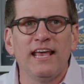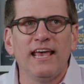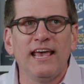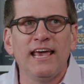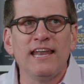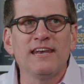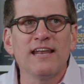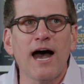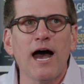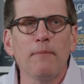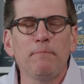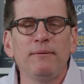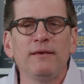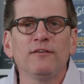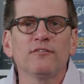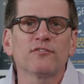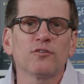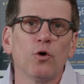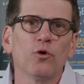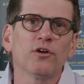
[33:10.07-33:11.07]
and not
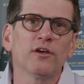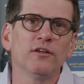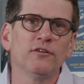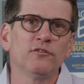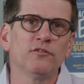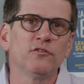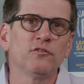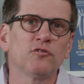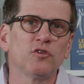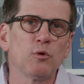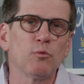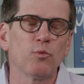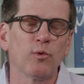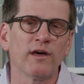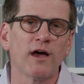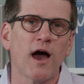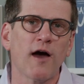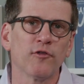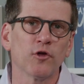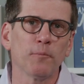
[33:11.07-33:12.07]
being so consumed
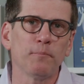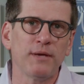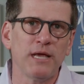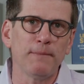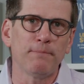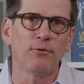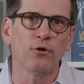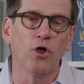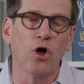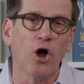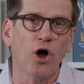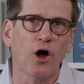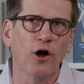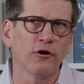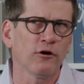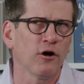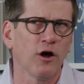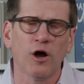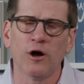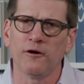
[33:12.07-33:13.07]
with what other people
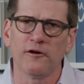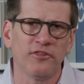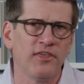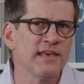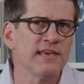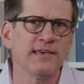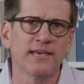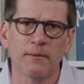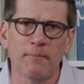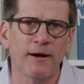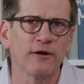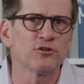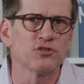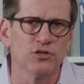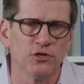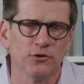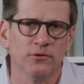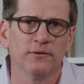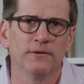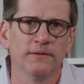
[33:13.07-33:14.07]
are or aren't thinking about
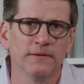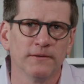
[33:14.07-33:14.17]
you.